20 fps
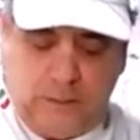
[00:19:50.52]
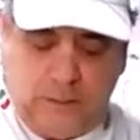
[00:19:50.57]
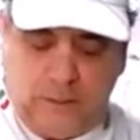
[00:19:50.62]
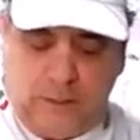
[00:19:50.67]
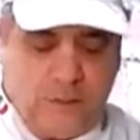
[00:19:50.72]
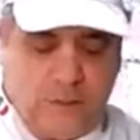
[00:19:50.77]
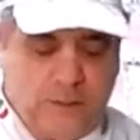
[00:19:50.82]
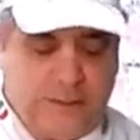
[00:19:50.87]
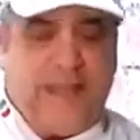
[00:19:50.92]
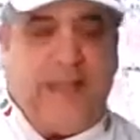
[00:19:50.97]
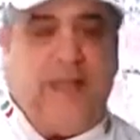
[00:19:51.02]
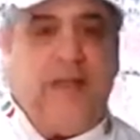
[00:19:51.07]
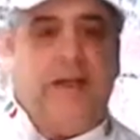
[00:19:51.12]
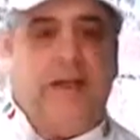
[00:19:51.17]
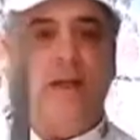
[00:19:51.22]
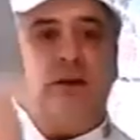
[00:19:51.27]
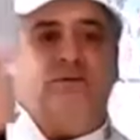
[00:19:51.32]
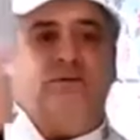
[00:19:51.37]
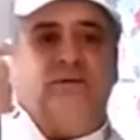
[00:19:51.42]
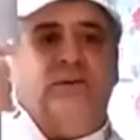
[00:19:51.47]
Okay,
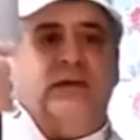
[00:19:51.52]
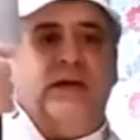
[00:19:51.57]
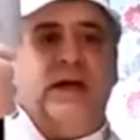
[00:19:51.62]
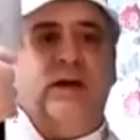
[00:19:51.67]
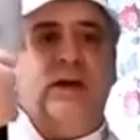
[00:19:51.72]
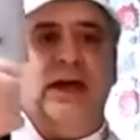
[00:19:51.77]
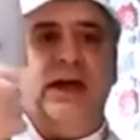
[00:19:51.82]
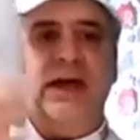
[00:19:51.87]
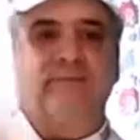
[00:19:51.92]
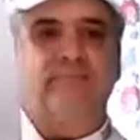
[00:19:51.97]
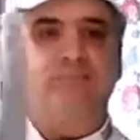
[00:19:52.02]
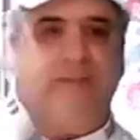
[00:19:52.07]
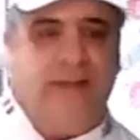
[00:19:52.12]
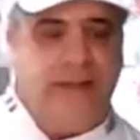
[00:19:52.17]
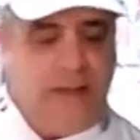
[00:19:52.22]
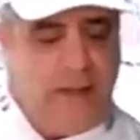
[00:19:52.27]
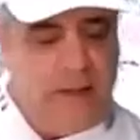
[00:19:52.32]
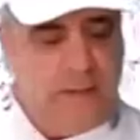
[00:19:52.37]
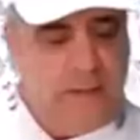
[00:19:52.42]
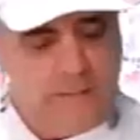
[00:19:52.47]
so now I have
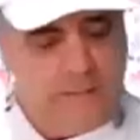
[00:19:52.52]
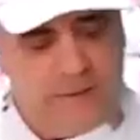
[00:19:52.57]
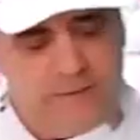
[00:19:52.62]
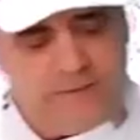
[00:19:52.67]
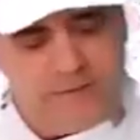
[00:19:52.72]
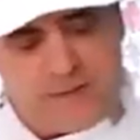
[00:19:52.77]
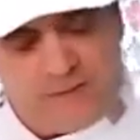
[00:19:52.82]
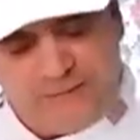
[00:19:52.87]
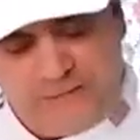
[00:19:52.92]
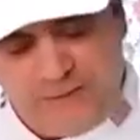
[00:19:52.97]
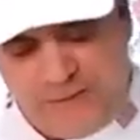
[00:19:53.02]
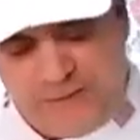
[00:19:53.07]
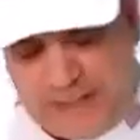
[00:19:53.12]
my trusty